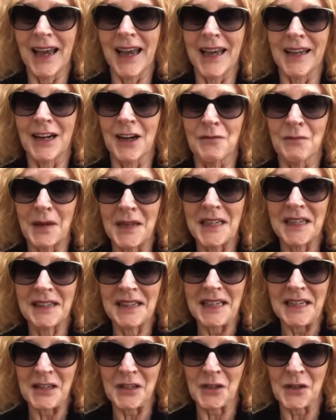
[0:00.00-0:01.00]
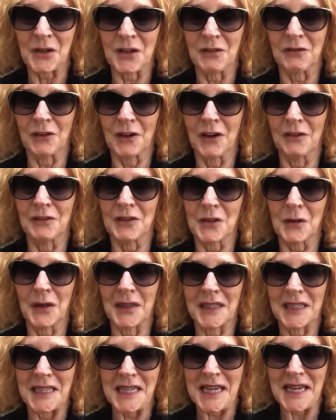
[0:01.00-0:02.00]
and I've been in the industry for over
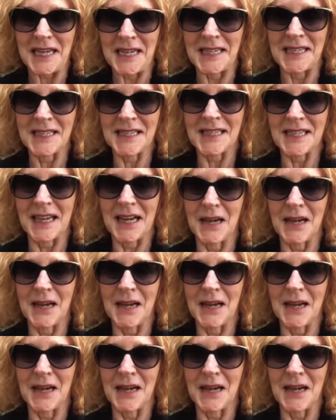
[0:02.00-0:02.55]
twenty years.